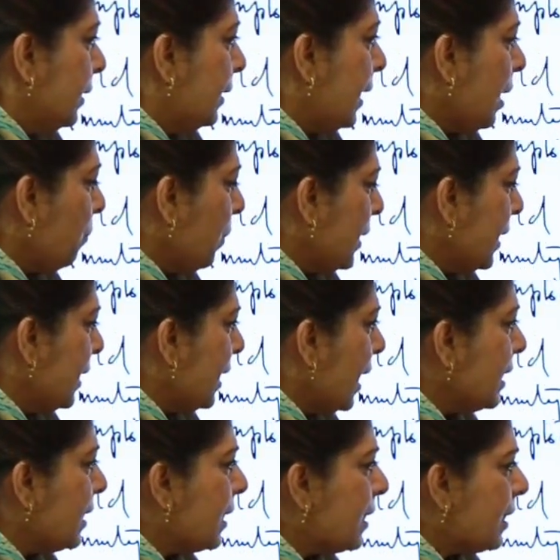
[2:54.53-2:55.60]
Then what he
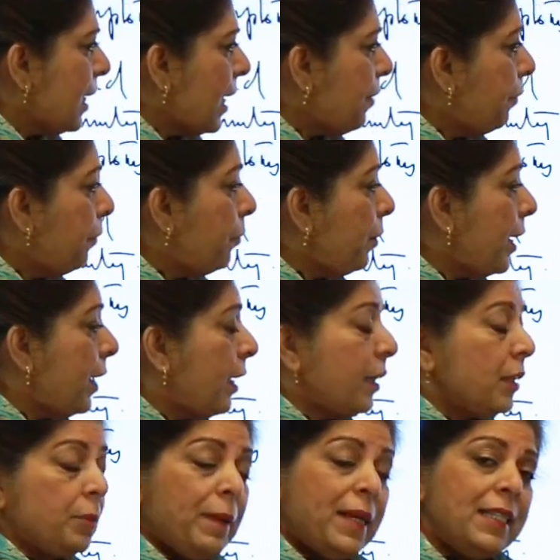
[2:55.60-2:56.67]
does is, if we,
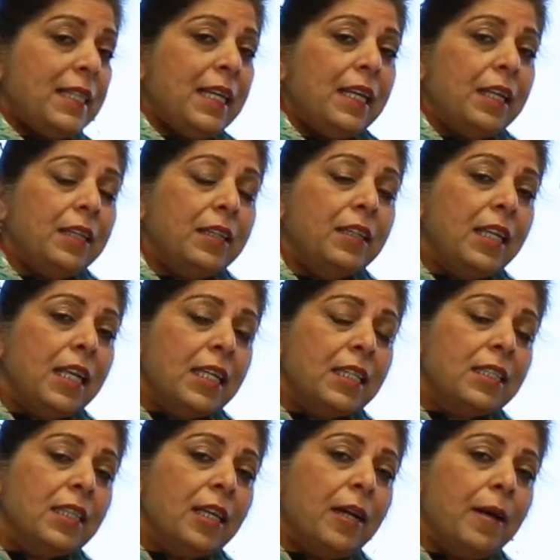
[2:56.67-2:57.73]
especially
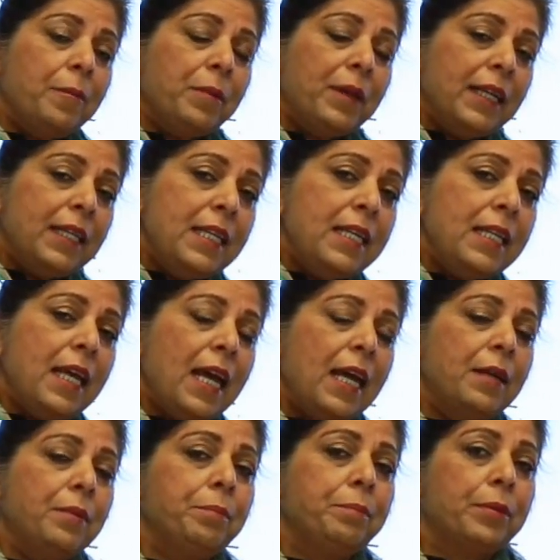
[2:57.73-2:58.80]
these kidney
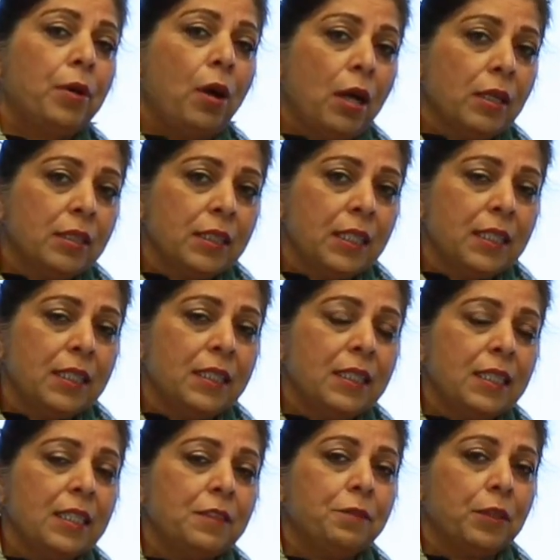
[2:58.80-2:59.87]
and prostate
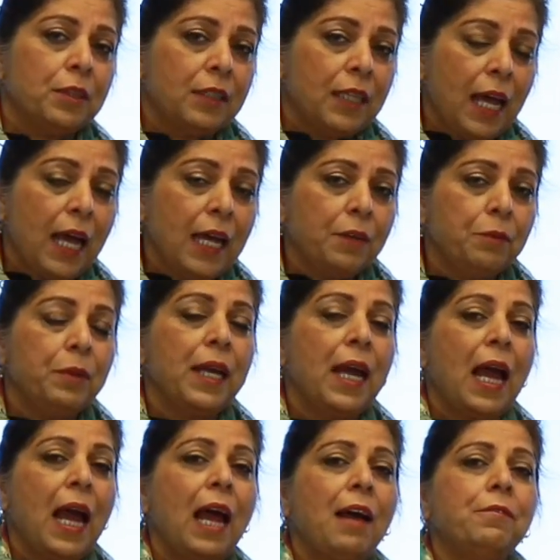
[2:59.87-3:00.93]
disease, for that we
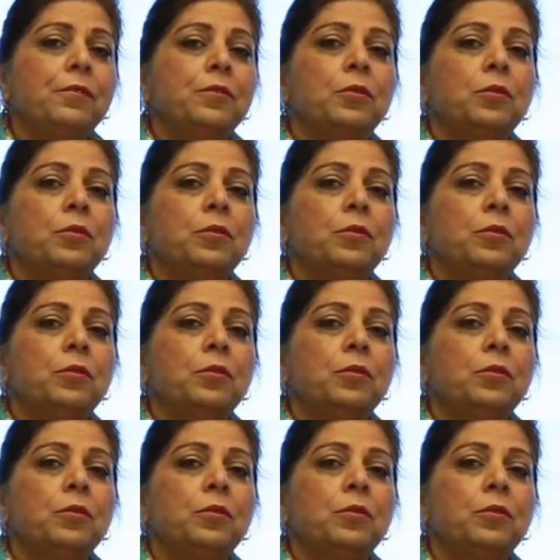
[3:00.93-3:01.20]
have